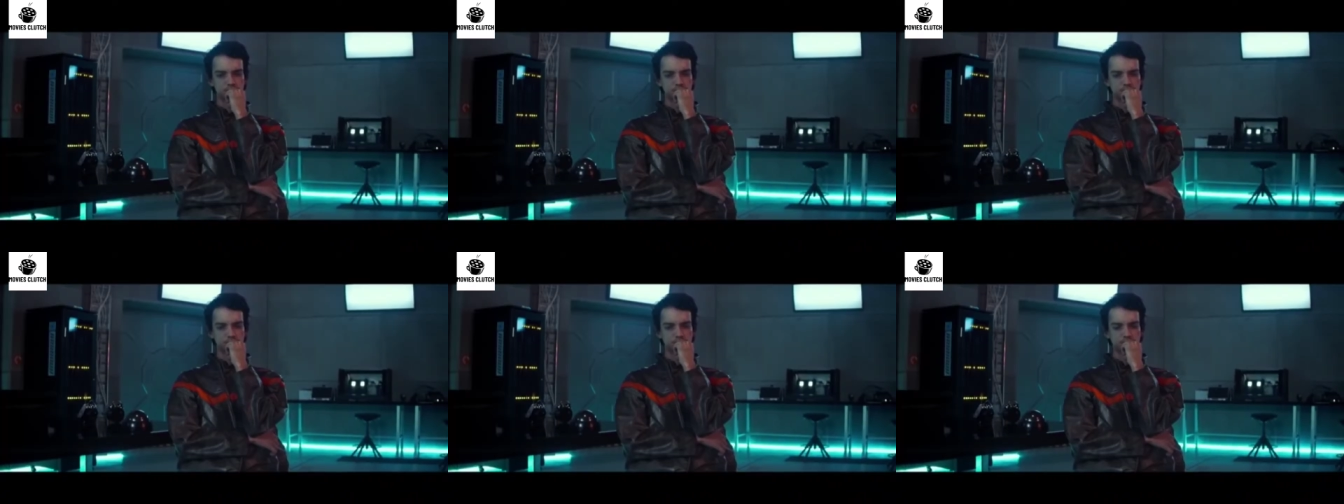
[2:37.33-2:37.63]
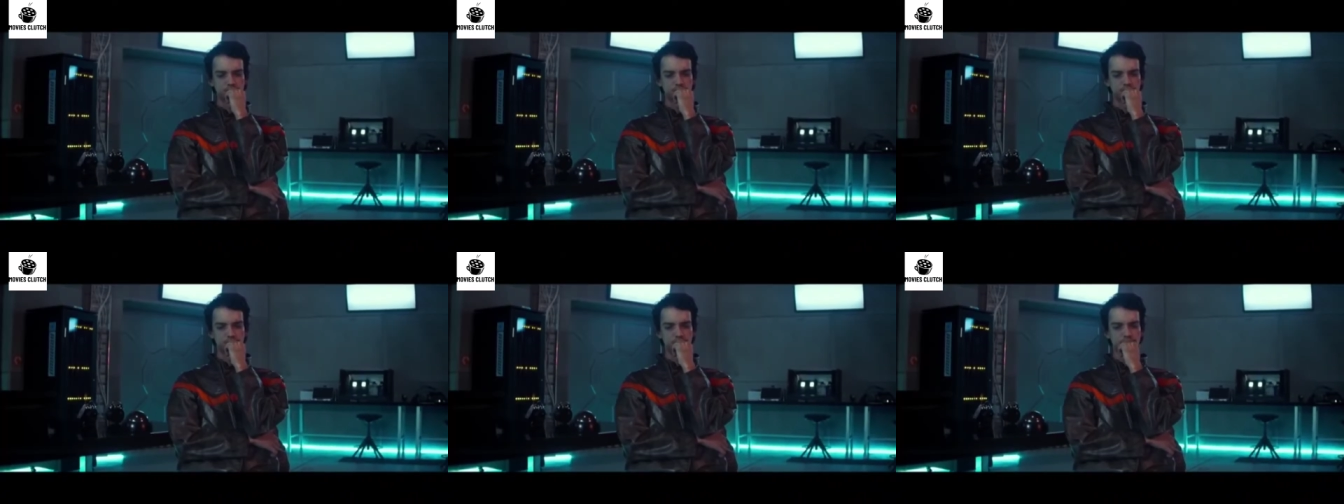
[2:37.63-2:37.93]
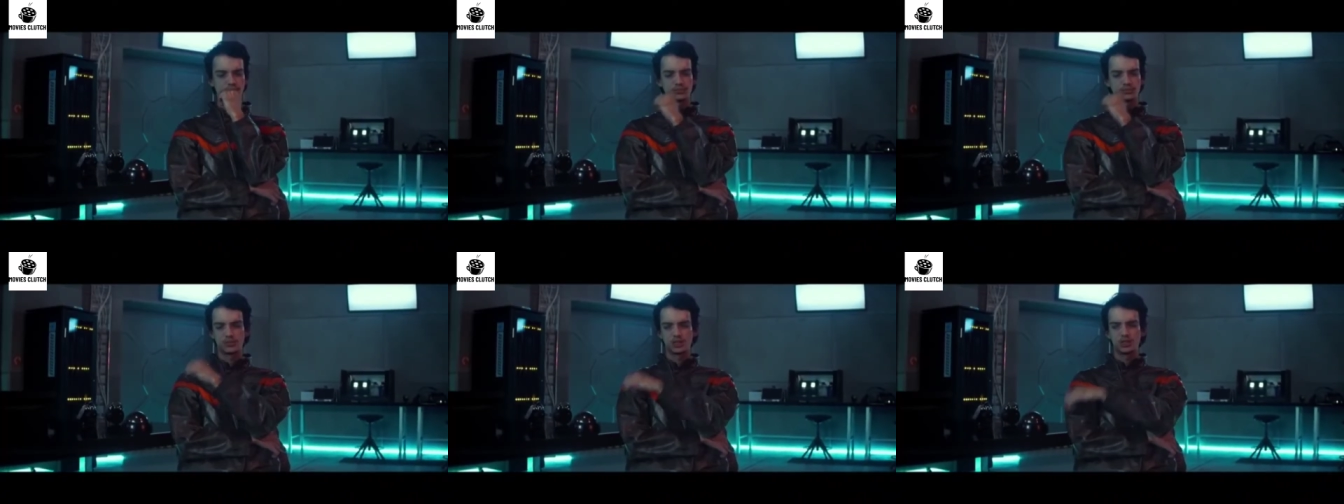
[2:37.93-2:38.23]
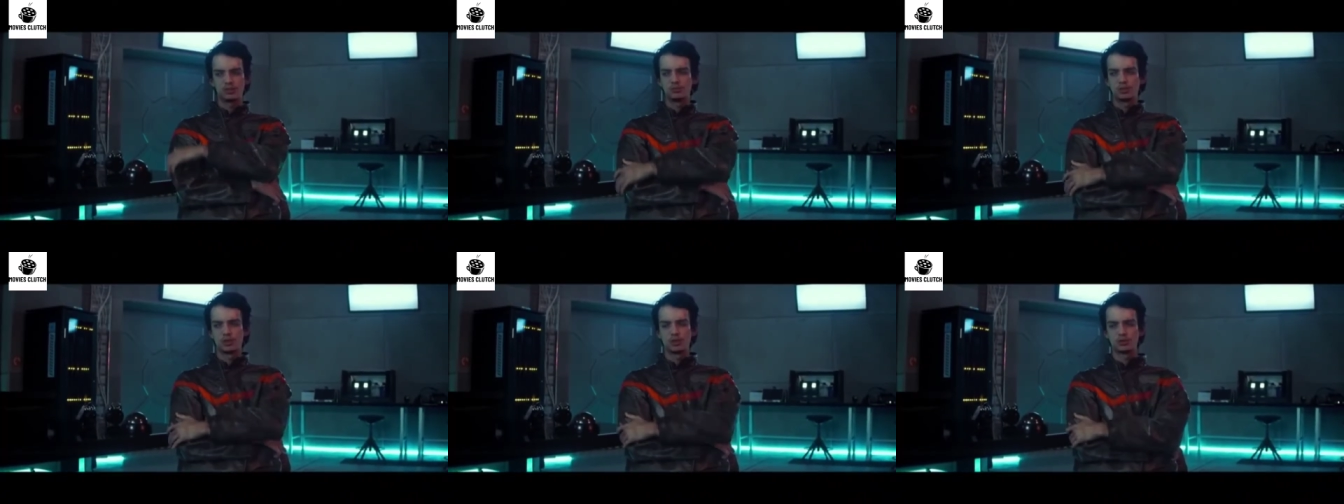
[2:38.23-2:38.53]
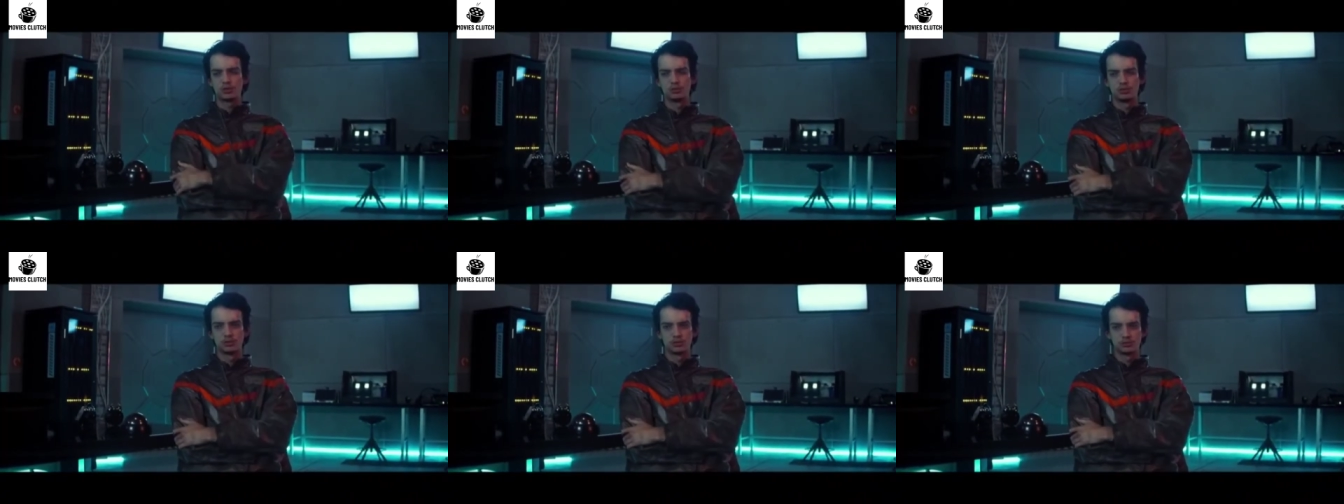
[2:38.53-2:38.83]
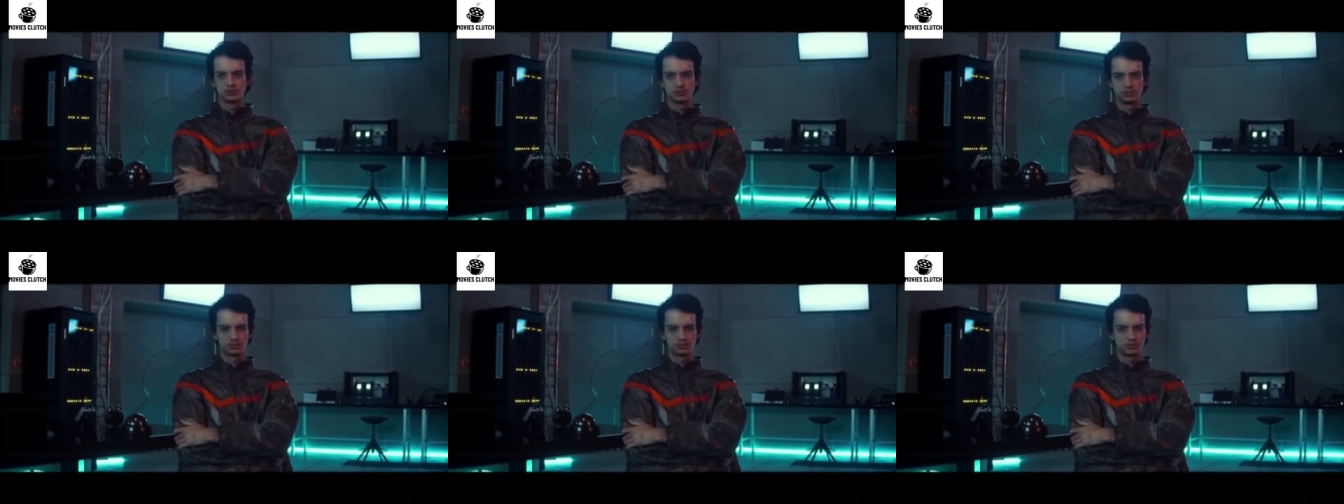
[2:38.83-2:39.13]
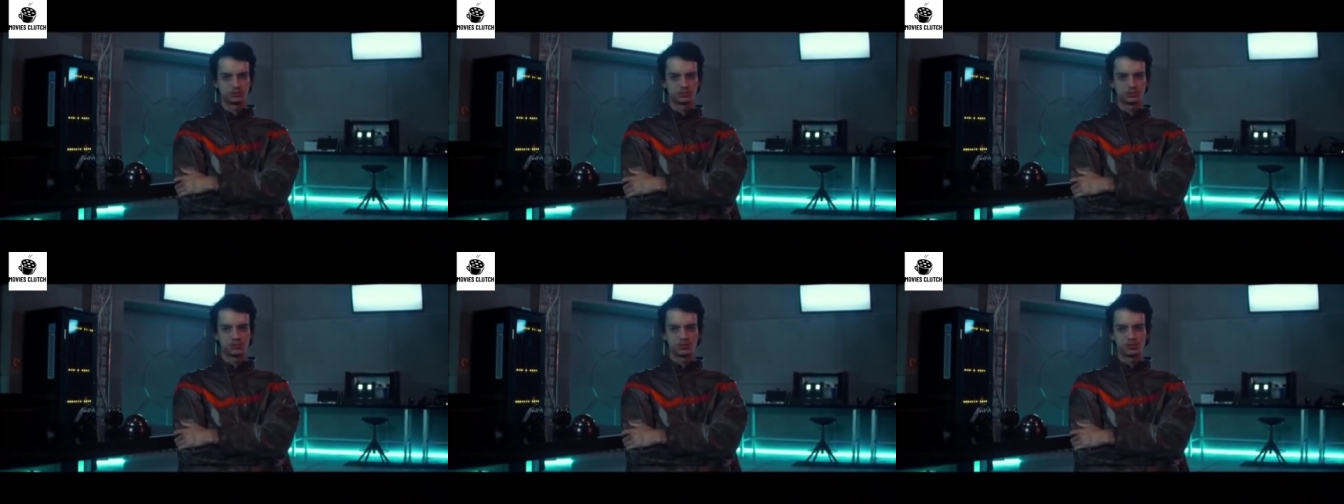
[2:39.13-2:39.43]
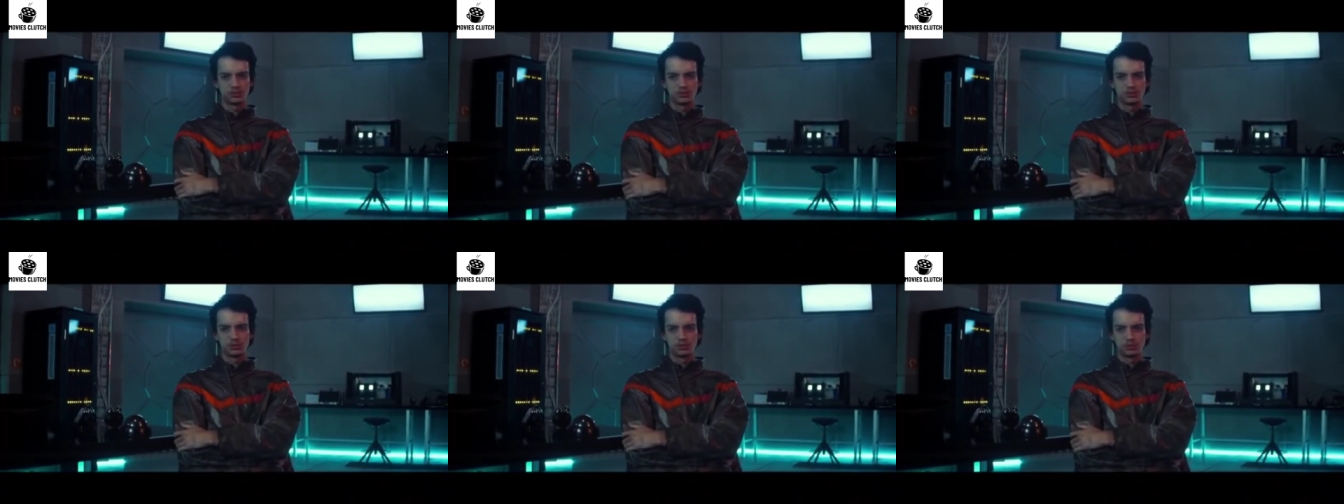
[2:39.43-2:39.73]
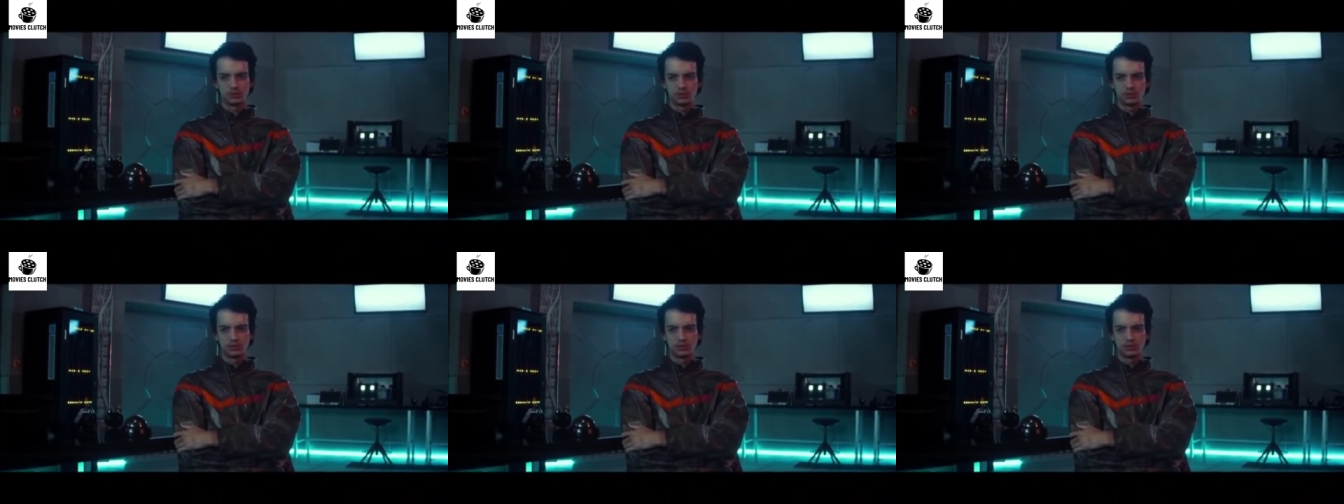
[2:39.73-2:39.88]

Ethan is beyond surprised. He doesn't